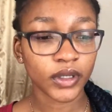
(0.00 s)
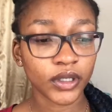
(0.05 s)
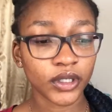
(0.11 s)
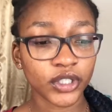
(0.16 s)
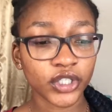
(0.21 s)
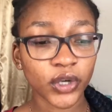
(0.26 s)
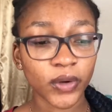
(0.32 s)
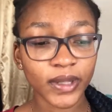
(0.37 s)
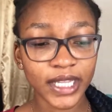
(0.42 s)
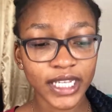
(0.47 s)

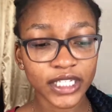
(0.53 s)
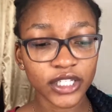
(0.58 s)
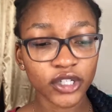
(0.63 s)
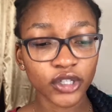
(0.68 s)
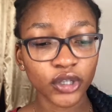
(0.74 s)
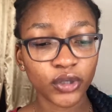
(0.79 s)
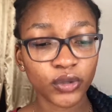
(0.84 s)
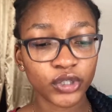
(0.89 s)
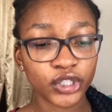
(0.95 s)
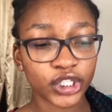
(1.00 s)
So in this
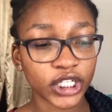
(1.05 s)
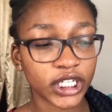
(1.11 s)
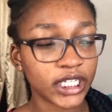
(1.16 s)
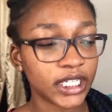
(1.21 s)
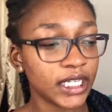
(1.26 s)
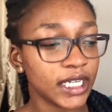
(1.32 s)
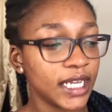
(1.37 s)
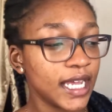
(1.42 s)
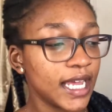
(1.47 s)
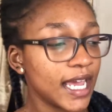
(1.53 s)

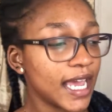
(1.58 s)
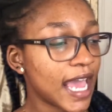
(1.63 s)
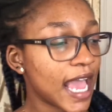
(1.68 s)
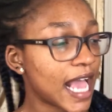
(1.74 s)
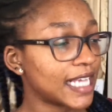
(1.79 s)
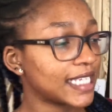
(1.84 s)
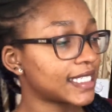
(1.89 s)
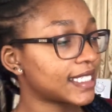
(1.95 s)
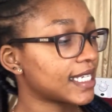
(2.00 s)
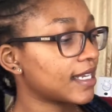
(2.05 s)
solution, it
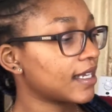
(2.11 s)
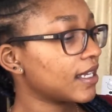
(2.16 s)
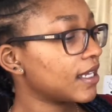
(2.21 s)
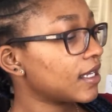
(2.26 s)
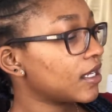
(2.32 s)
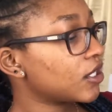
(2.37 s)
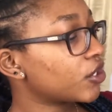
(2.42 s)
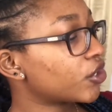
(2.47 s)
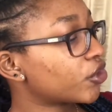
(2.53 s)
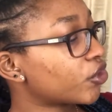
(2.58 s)
has
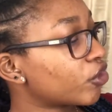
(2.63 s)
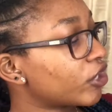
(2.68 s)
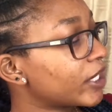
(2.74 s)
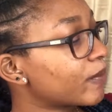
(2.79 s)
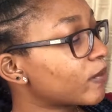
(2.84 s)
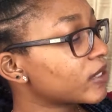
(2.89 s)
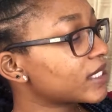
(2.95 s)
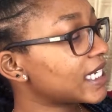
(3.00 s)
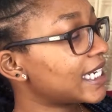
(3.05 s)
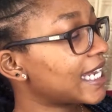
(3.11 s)

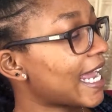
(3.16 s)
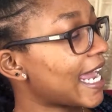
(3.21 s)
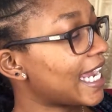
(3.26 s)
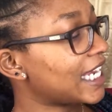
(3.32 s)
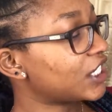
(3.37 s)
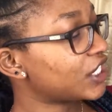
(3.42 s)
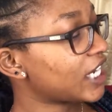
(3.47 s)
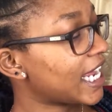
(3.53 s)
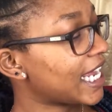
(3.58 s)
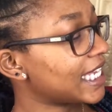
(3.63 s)
30%
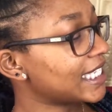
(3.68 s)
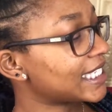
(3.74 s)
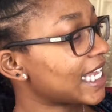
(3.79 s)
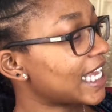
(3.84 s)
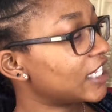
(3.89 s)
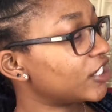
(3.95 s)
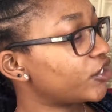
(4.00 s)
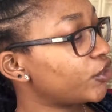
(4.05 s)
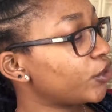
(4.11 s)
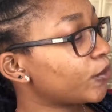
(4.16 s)
AHAs
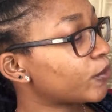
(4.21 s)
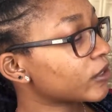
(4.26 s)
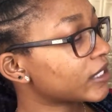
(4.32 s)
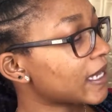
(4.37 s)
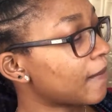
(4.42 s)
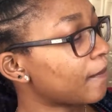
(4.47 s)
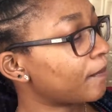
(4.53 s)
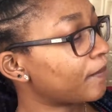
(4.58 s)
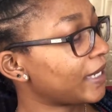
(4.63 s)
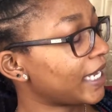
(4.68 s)
and
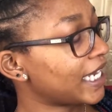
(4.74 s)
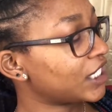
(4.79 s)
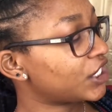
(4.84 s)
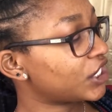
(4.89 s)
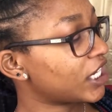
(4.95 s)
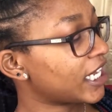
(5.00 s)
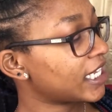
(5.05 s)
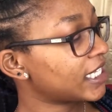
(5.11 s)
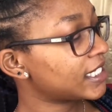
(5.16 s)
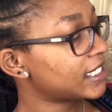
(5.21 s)
2%
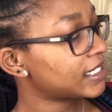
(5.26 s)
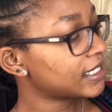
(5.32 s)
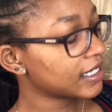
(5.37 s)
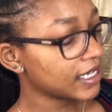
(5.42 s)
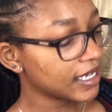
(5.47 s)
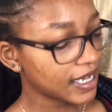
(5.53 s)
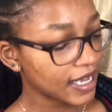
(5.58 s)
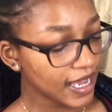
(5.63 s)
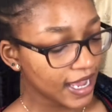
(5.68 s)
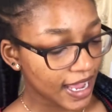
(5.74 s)
BHAs,
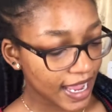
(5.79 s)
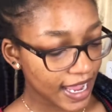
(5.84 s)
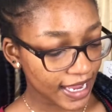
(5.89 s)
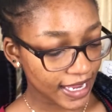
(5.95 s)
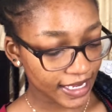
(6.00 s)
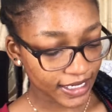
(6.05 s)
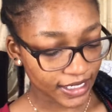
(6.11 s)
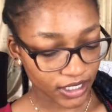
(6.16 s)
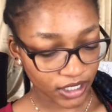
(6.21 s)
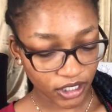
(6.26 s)

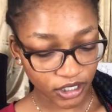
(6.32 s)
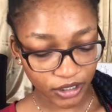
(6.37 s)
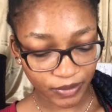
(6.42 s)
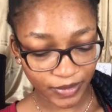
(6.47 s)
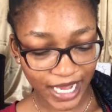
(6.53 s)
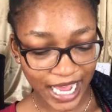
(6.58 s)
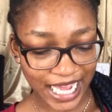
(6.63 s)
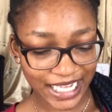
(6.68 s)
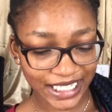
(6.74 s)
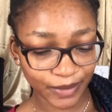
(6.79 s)
and
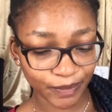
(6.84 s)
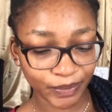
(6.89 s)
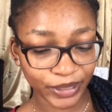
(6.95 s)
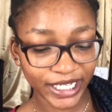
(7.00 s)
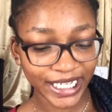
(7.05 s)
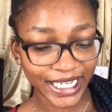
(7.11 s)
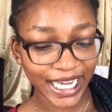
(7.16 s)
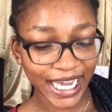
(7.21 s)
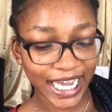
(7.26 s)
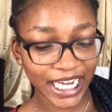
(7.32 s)
it has a
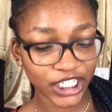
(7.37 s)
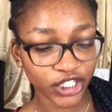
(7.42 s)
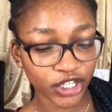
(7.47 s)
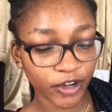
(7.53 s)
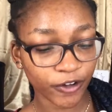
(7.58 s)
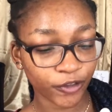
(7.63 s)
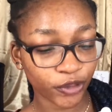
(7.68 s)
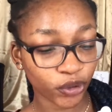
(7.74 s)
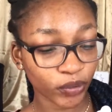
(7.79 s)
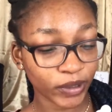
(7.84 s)
pH
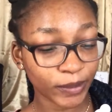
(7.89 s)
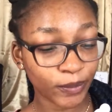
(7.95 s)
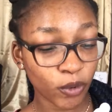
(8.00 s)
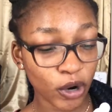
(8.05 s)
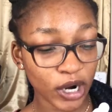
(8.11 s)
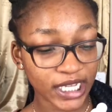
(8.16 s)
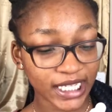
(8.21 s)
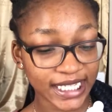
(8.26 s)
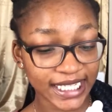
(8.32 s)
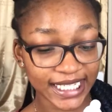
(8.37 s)
of
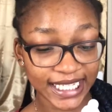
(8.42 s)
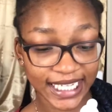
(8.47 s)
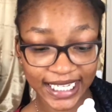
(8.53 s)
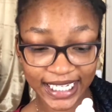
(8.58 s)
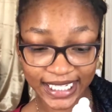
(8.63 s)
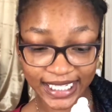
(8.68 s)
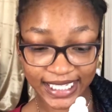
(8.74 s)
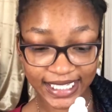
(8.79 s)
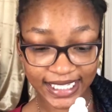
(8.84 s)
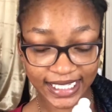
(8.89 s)

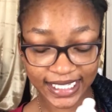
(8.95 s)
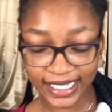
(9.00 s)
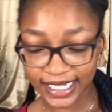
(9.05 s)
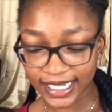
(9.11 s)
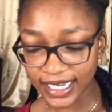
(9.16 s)
3.6.